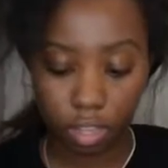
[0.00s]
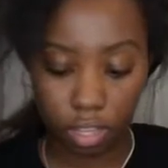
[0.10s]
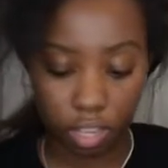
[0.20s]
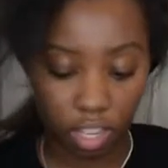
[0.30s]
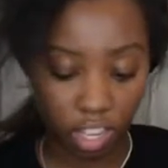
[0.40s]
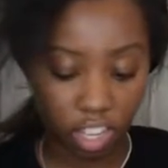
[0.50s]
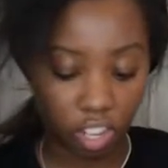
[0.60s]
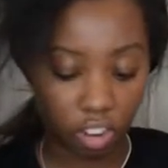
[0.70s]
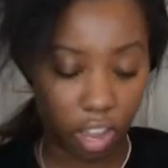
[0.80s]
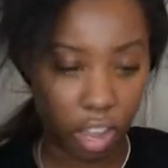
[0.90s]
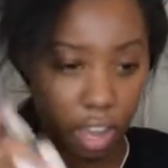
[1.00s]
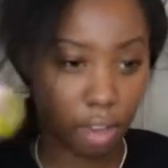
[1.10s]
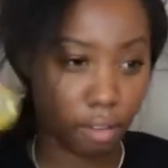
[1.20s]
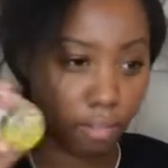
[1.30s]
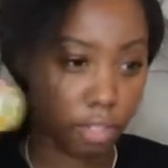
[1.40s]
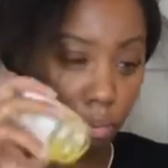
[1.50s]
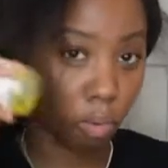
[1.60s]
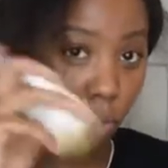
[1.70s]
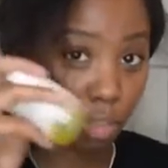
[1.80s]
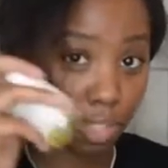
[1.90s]
I'll put it right in
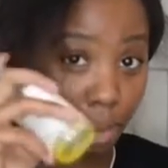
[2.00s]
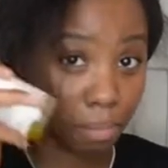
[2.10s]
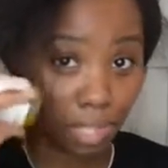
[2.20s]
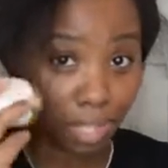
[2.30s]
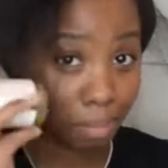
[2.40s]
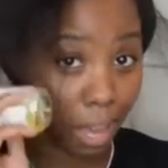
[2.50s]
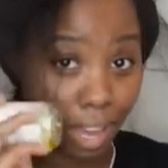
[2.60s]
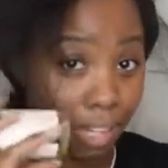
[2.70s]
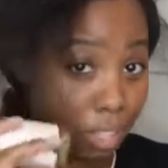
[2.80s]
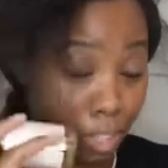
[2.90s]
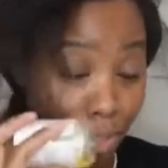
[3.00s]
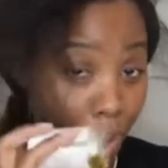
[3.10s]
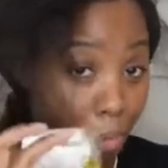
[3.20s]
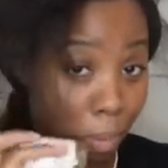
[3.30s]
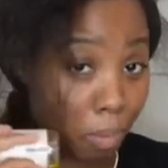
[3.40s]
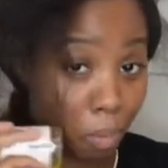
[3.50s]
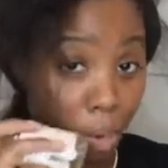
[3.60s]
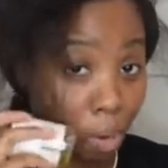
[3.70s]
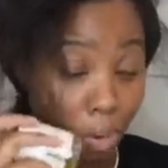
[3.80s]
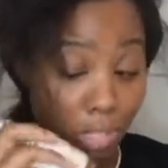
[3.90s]
the image just so you can see.
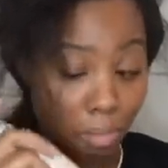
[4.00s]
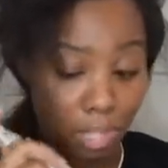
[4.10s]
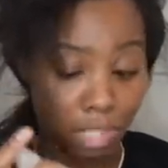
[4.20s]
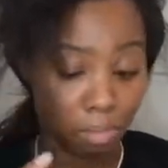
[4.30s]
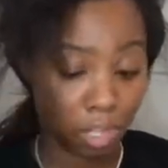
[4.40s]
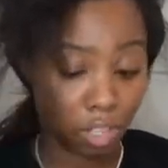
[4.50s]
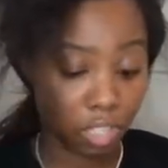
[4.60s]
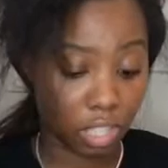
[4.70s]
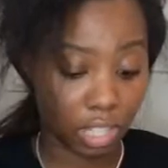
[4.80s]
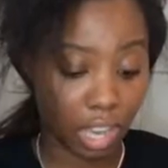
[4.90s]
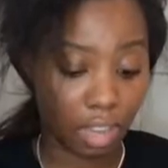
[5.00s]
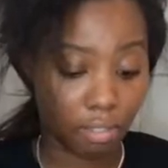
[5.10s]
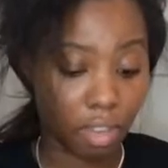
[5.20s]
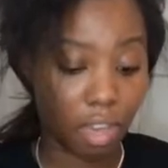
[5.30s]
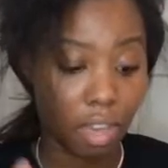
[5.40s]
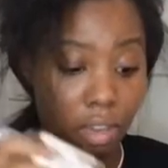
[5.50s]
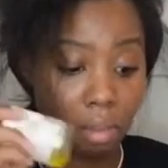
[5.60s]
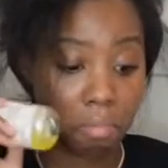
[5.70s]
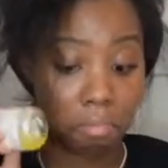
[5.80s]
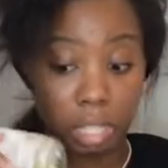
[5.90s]
And then there is some oils that I
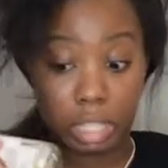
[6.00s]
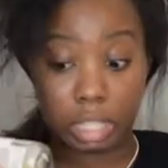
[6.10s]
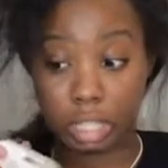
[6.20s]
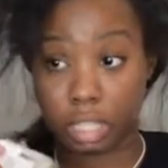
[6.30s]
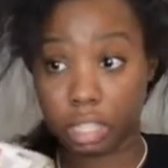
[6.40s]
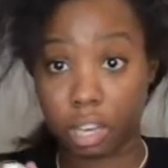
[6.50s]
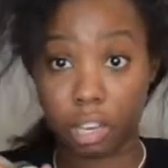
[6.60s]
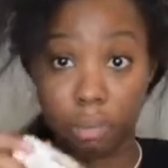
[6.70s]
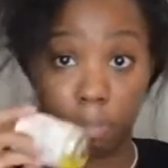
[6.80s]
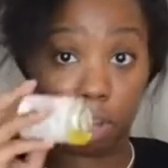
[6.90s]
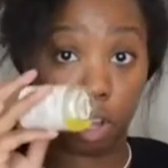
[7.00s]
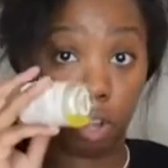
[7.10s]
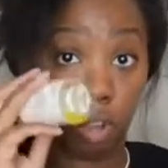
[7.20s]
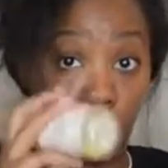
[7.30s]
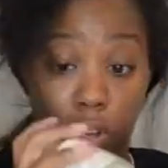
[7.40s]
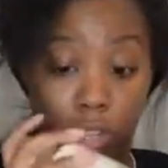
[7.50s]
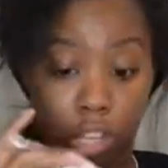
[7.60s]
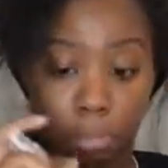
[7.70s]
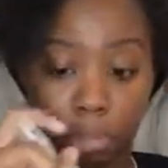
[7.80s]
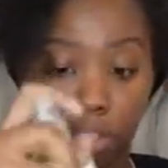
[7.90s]
mixed up. I do not remember what oils
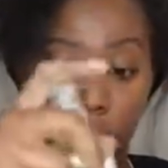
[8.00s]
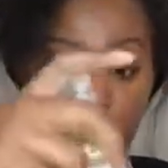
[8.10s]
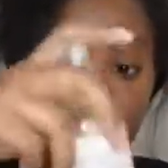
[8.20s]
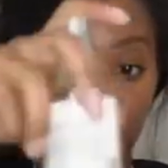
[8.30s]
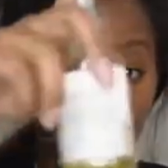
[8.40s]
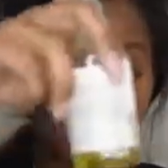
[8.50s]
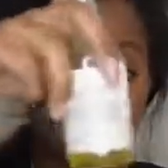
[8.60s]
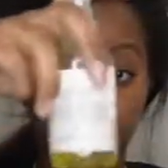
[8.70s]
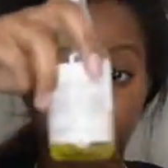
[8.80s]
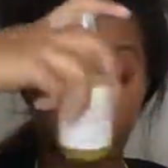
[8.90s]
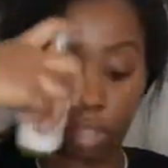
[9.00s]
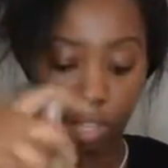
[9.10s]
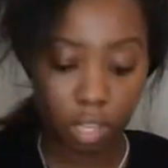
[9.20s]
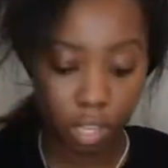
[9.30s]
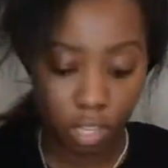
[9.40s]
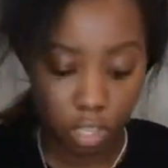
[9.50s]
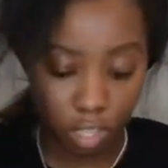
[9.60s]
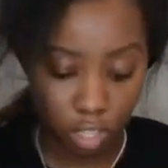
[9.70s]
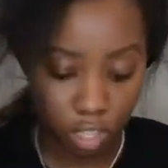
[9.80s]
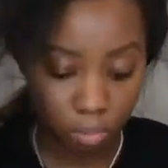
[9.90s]
it was. It was just some hair oil.
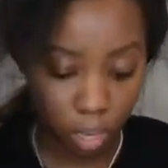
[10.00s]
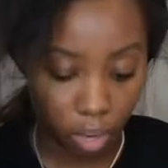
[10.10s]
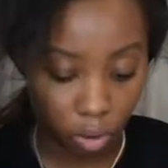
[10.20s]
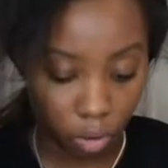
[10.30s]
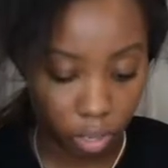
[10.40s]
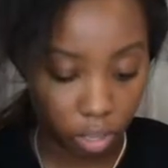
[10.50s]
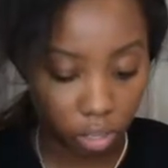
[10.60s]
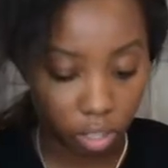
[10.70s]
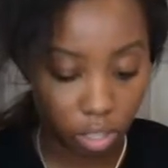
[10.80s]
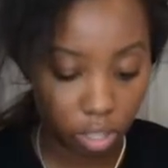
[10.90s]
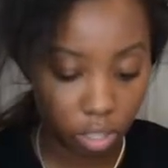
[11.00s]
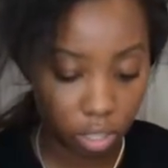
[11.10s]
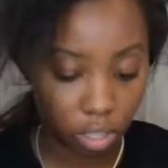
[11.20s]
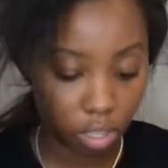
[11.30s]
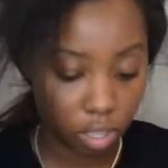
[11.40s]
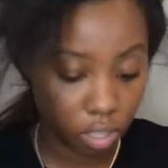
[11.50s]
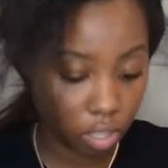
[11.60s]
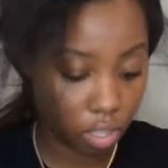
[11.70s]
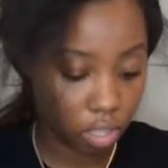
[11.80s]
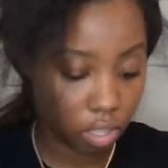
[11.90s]
I think it was maybe jojoba and vitamin
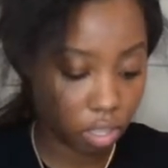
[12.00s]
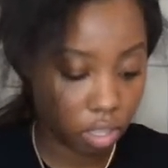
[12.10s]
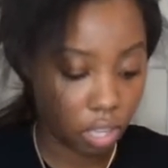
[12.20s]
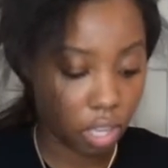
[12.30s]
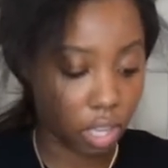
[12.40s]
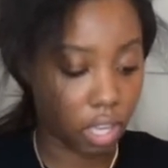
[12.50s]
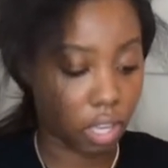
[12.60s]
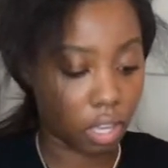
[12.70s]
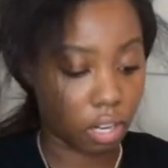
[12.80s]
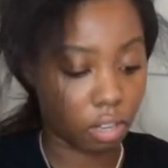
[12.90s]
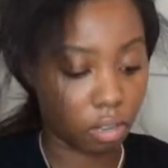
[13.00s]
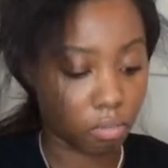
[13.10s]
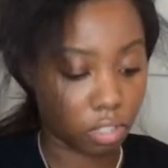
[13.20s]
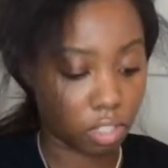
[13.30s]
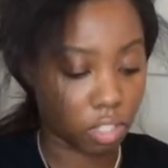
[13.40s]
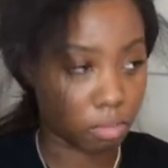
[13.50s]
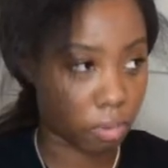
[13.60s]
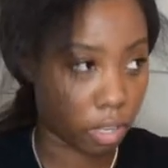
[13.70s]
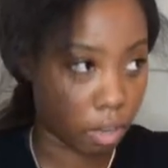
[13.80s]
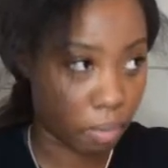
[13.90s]
E. and I just
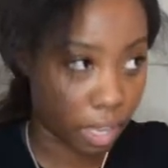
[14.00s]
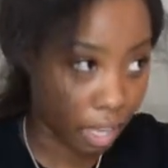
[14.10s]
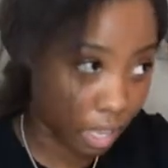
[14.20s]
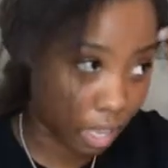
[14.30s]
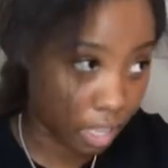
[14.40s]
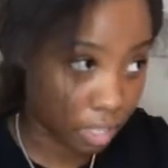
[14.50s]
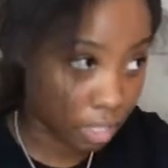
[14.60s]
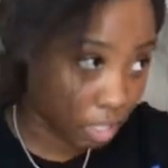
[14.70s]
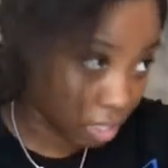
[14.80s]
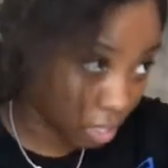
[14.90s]
mix them up in the bottle. So I'm just